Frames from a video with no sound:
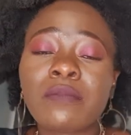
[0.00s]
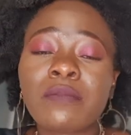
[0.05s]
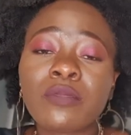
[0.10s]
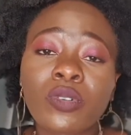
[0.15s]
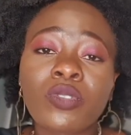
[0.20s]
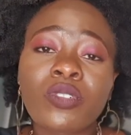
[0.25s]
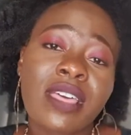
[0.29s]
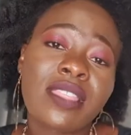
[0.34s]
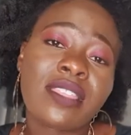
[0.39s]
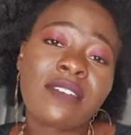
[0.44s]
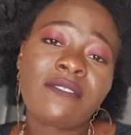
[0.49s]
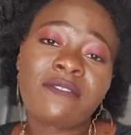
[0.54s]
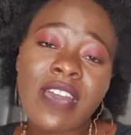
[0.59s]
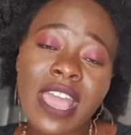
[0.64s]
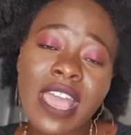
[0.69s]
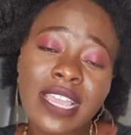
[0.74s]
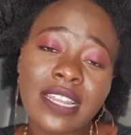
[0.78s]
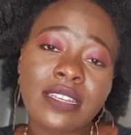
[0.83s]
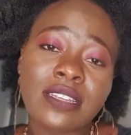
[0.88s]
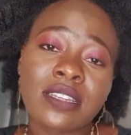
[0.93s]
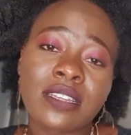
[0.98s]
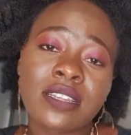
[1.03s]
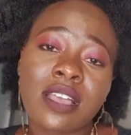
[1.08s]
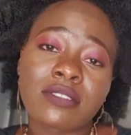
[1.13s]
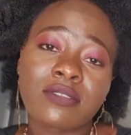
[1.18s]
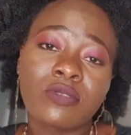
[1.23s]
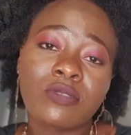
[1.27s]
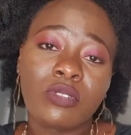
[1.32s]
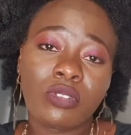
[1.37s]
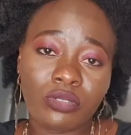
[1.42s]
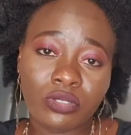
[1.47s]
No, rather find a
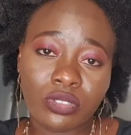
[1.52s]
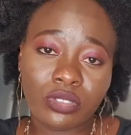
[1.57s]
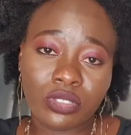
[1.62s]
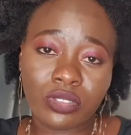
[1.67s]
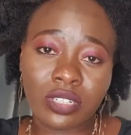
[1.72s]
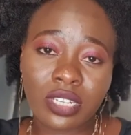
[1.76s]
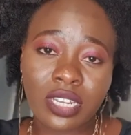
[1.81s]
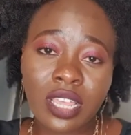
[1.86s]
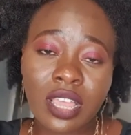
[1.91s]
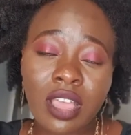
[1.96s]
solution,